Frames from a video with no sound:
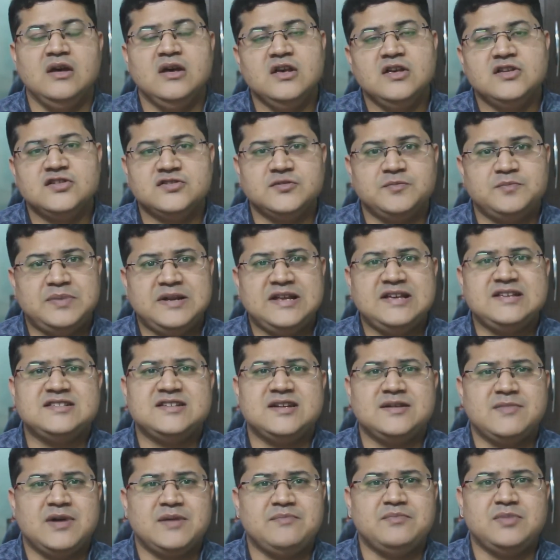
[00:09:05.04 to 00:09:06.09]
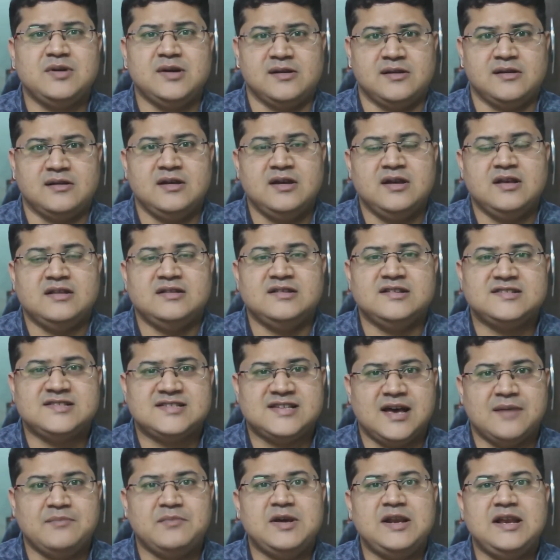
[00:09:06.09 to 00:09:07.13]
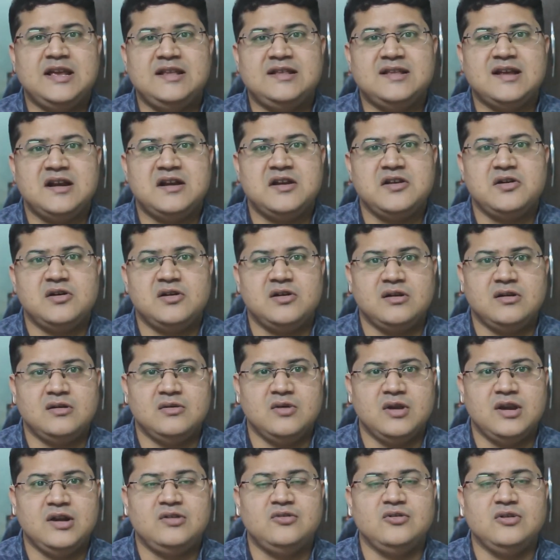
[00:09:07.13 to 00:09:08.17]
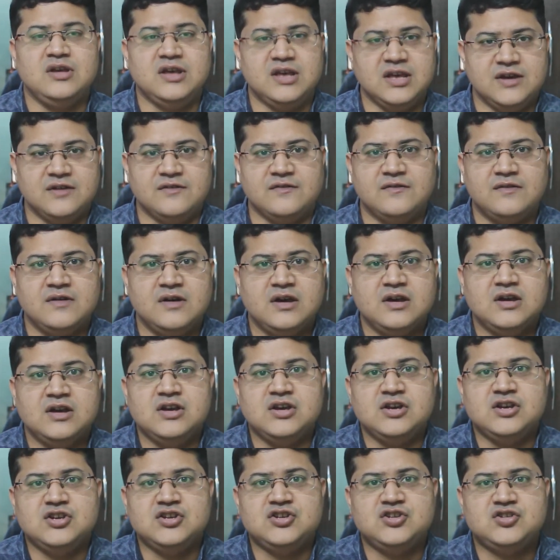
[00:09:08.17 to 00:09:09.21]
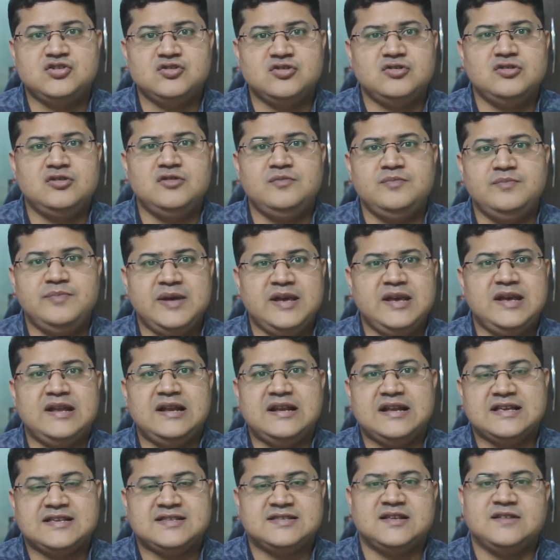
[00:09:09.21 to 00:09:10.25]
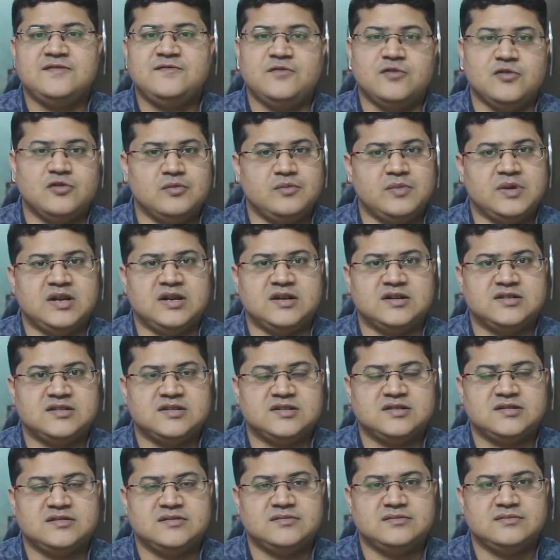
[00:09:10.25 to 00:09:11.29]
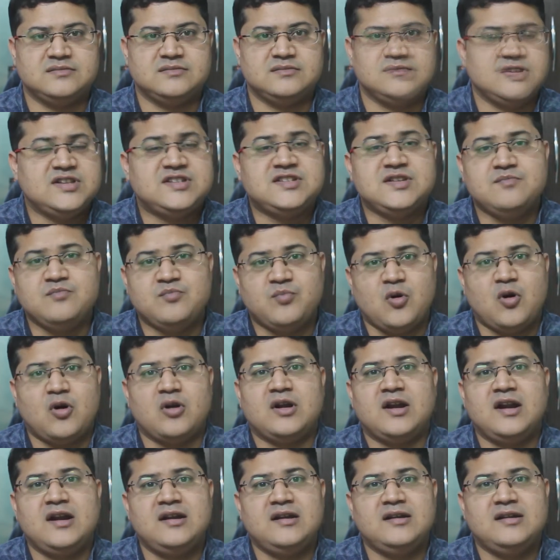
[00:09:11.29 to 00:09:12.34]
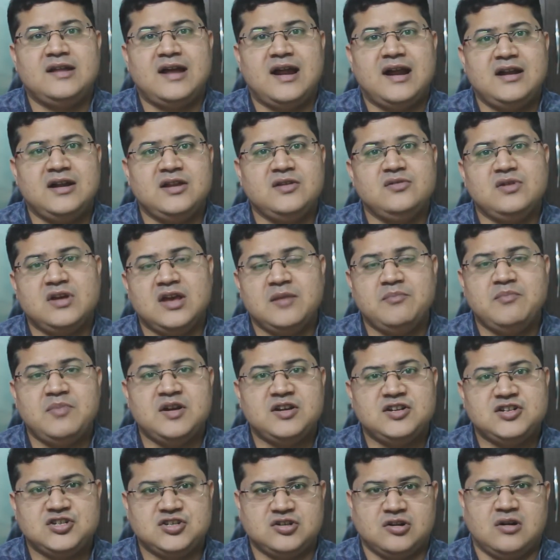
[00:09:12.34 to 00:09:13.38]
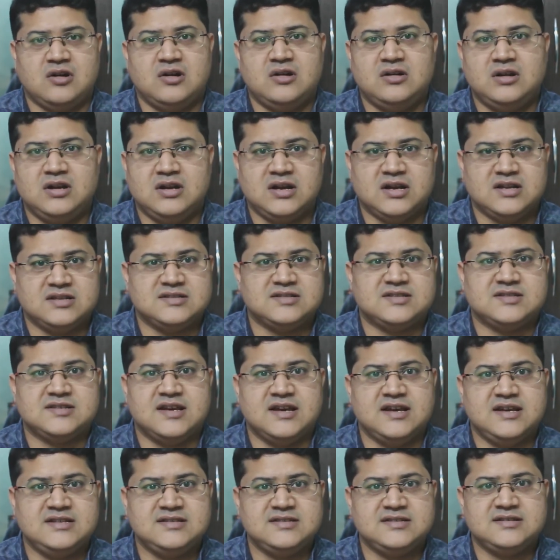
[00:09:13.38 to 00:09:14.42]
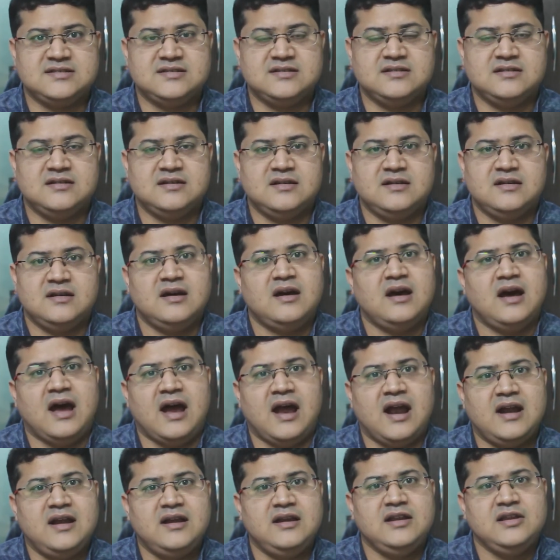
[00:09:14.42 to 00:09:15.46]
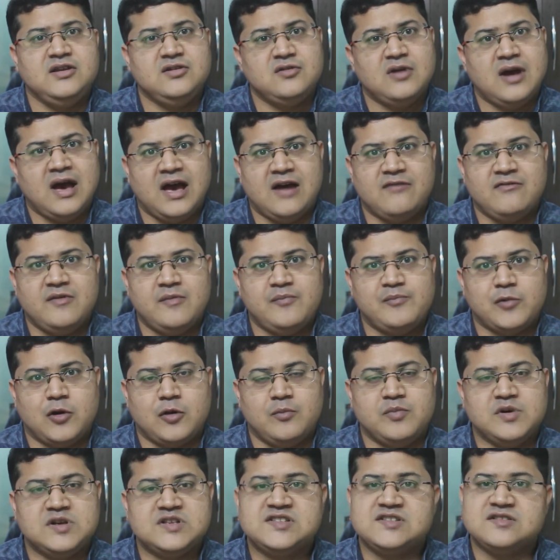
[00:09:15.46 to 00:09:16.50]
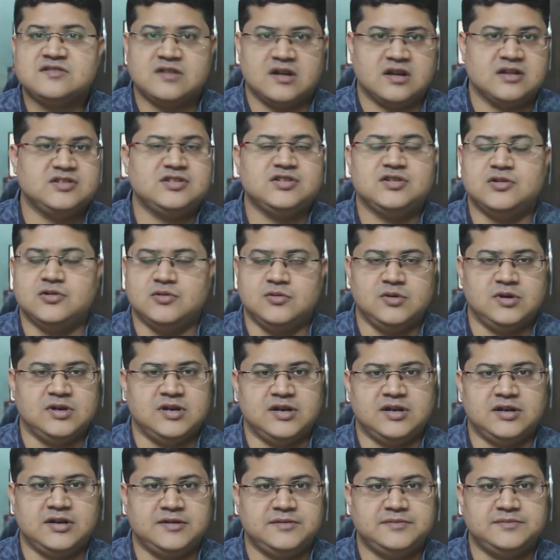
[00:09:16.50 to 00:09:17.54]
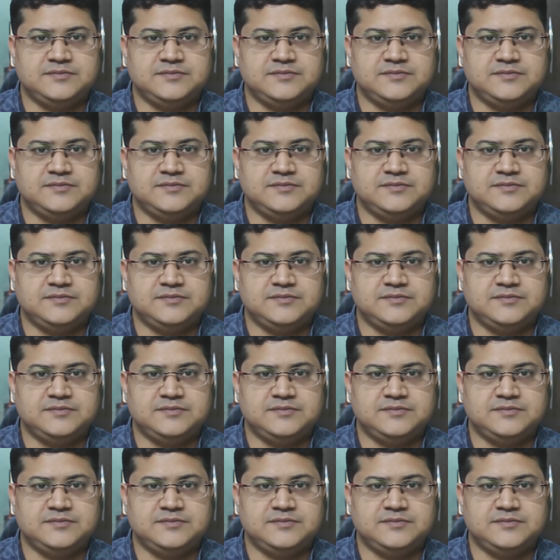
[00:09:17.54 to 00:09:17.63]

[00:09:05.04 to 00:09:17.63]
So please remember, the summary that you are going to give should be less than 4 minutes. So it's important that you keep it short, concise, and you have a proper structure over it.